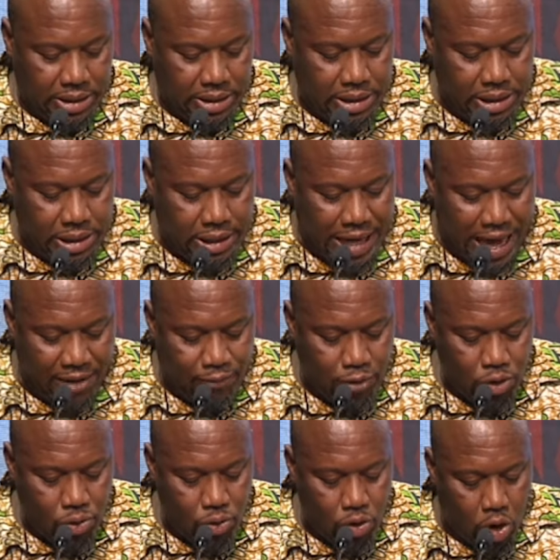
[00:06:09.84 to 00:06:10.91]

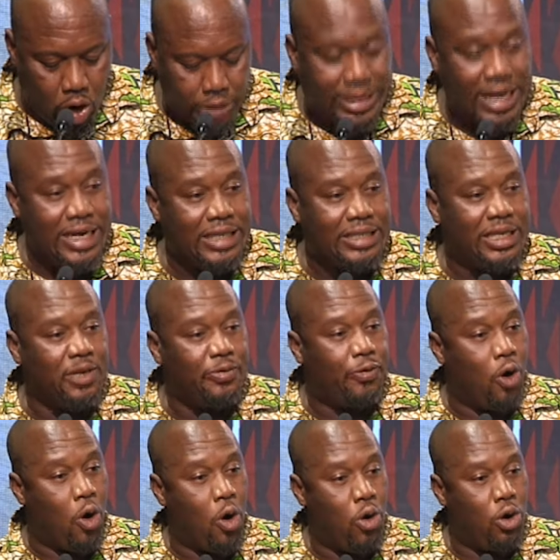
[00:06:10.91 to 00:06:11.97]
livelihood alternatives
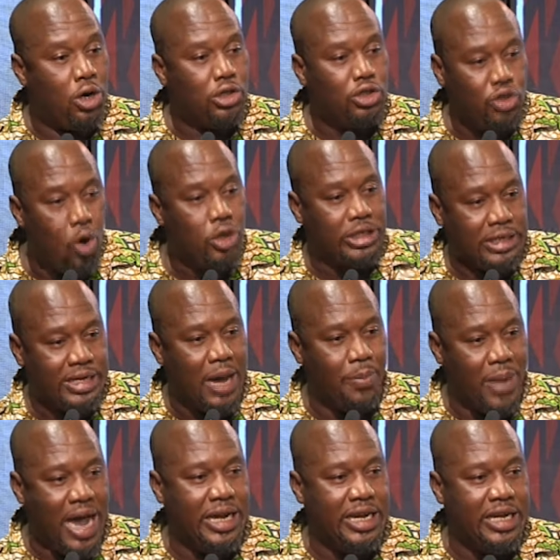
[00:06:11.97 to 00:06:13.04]
for those in the
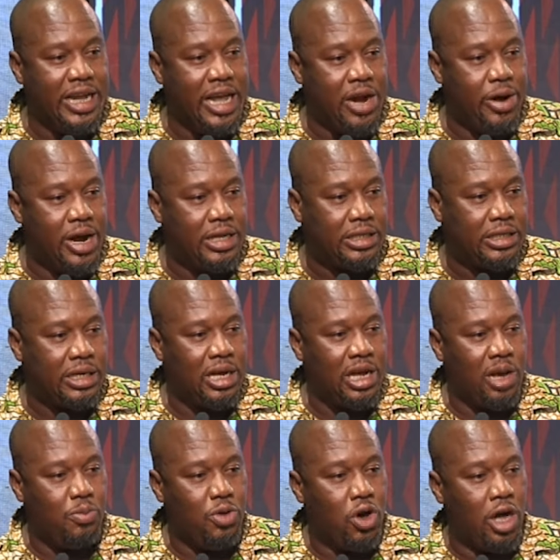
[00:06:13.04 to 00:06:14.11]
mining areas
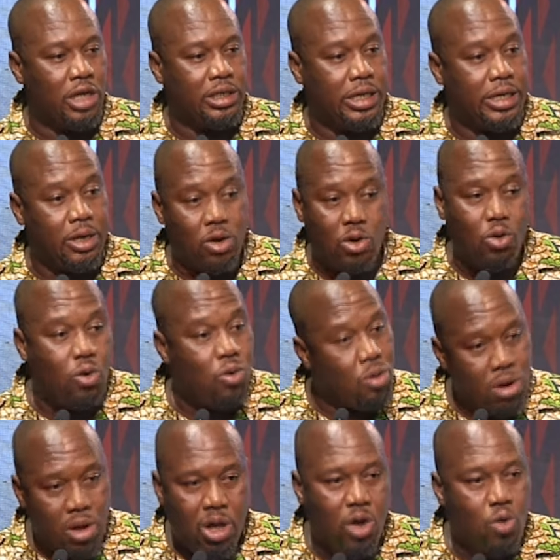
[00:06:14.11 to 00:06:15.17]
because
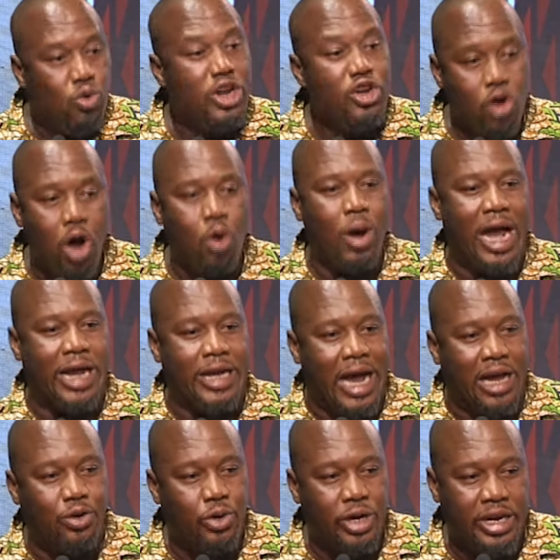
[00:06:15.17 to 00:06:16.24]
we know why they are
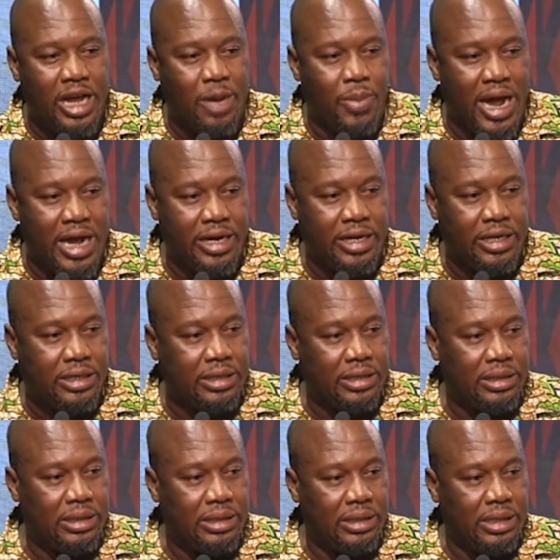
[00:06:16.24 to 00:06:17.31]
doing the mining.
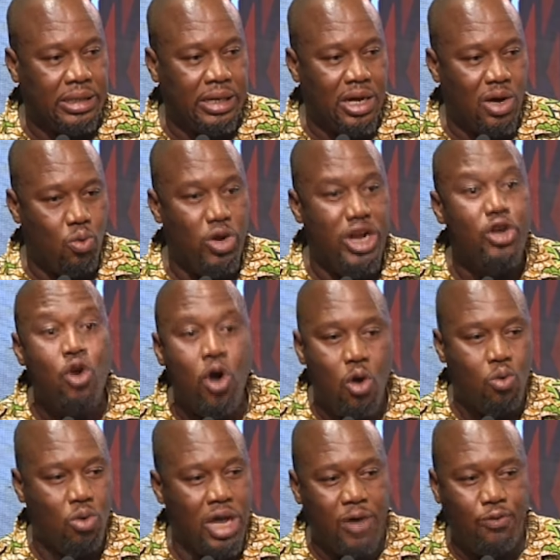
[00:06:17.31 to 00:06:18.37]
We
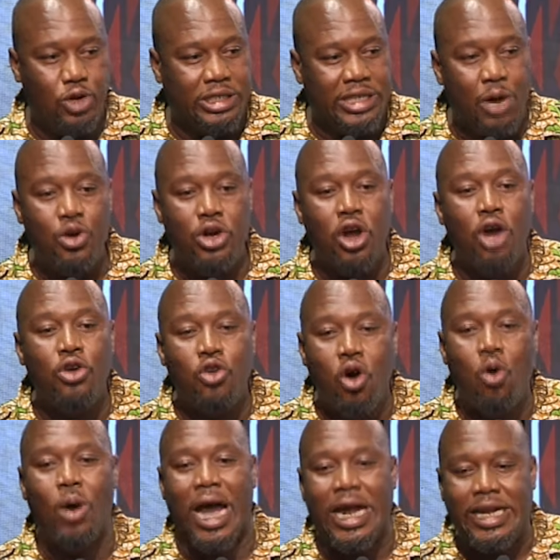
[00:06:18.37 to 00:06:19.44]
know, if we say we don't know
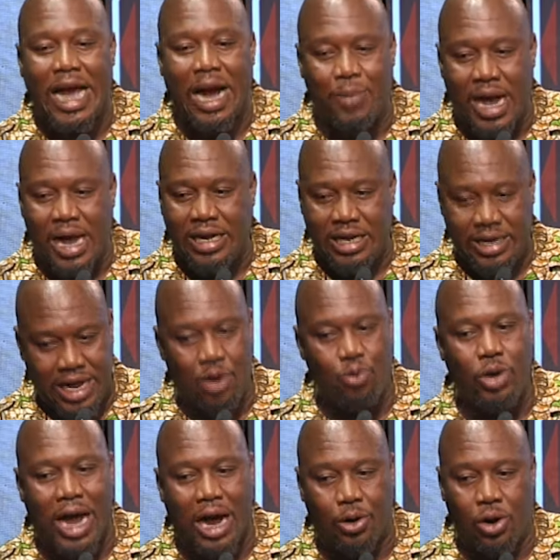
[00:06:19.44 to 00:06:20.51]
why they are mining, then
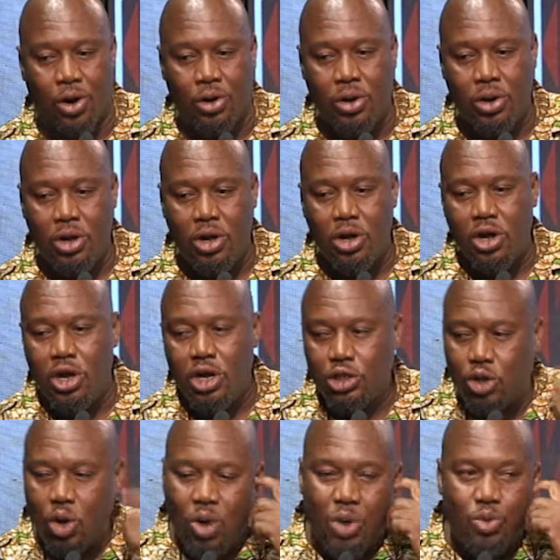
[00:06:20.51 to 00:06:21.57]
we are wrong.
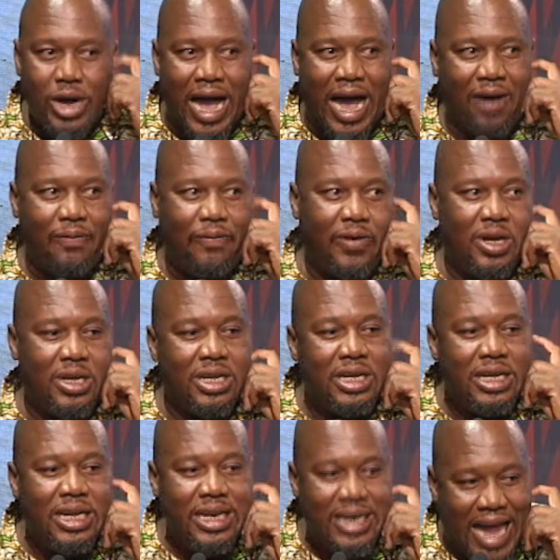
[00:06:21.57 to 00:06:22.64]
So when we have
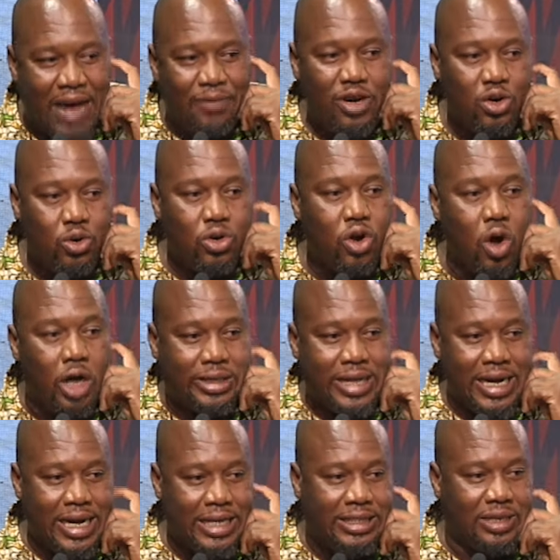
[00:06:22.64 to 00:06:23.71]
livelihood
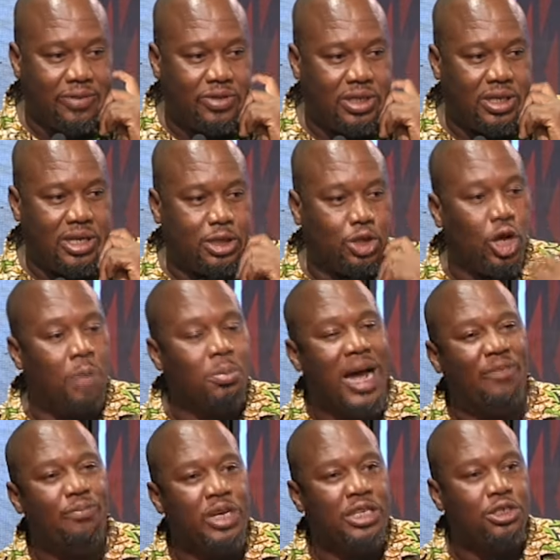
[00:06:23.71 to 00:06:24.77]
alternatives, some
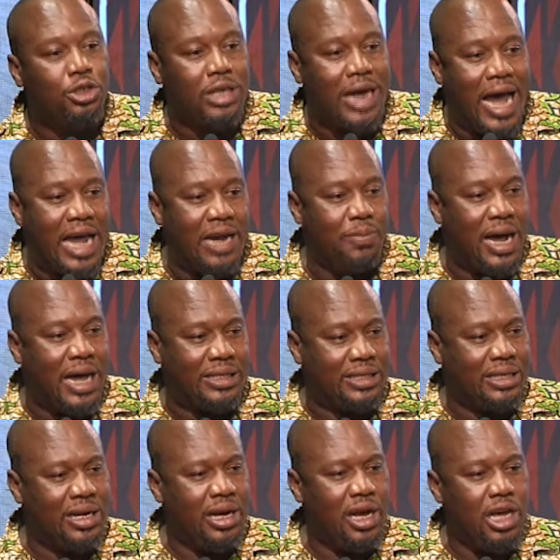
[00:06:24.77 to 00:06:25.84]
have been tried, but
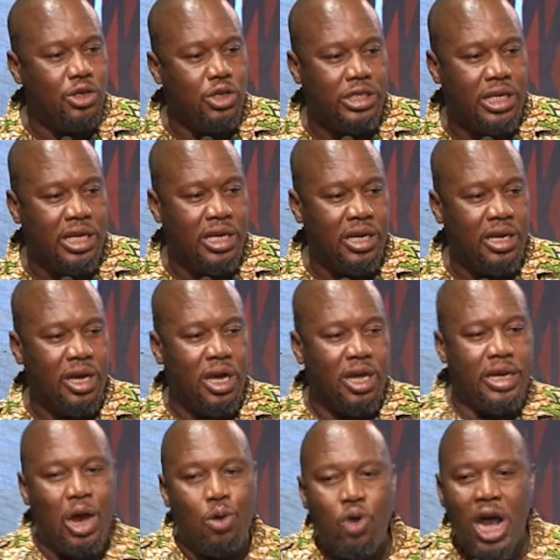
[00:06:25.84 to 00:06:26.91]
you see,
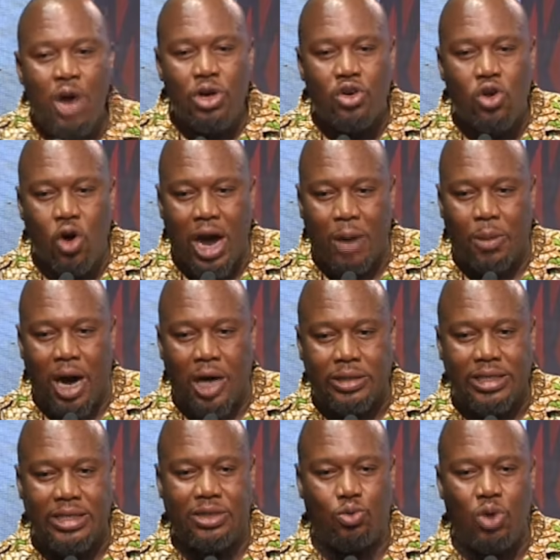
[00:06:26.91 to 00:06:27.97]
the way we go about
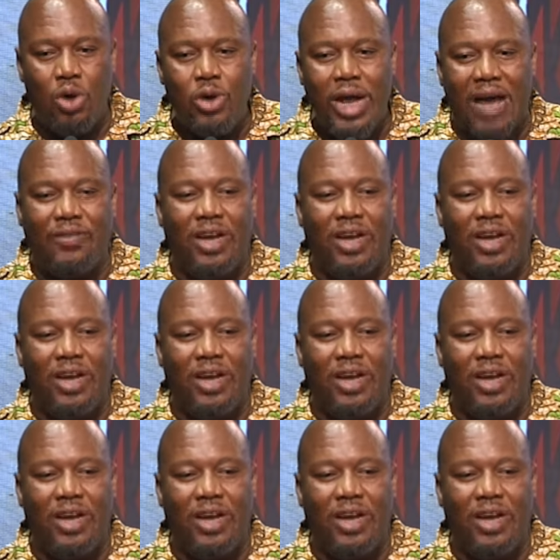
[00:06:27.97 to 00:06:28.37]
it, when we have a